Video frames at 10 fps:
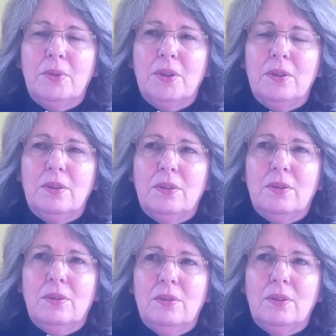but
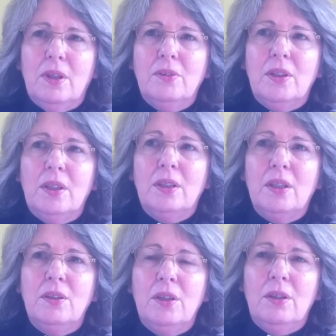and
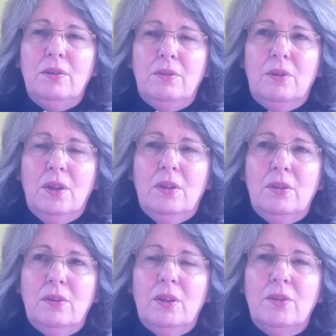I know
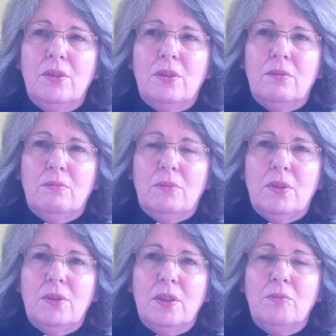that there's
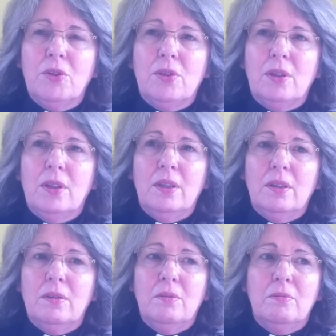some, just
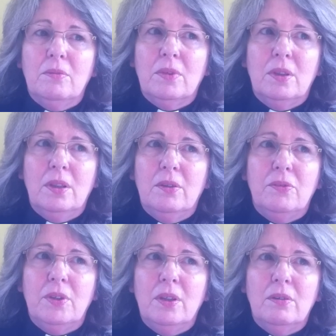like in
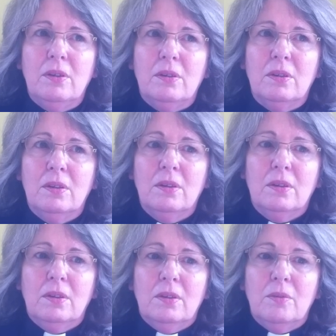every other,
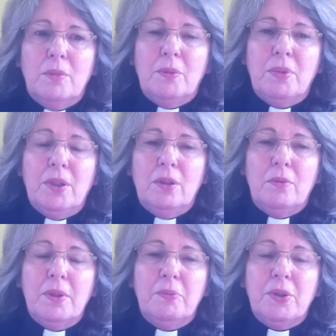maybe
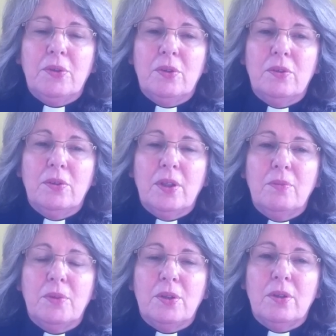because at the
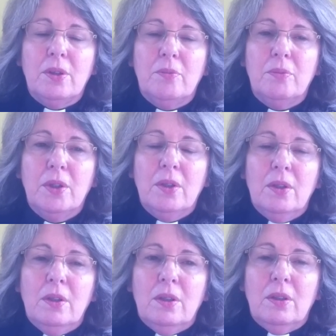same time
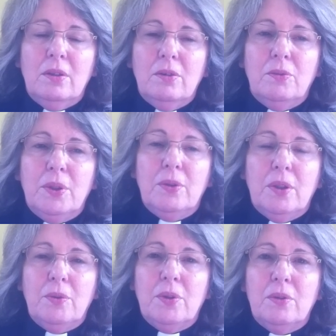
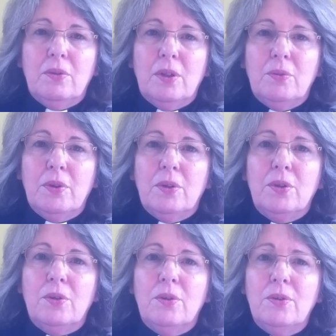there were the
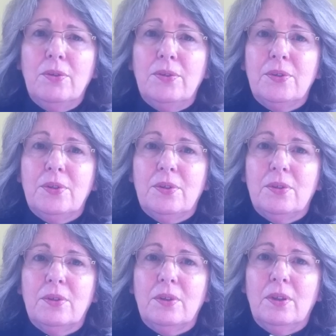
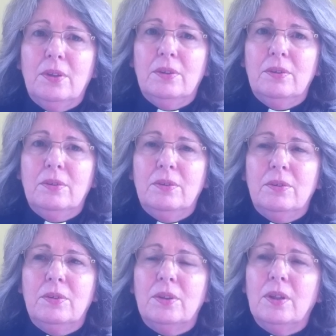goths,
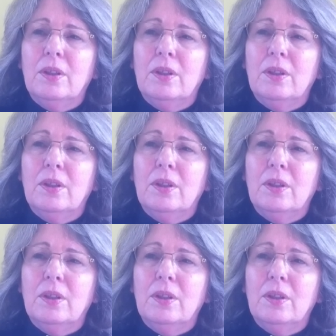and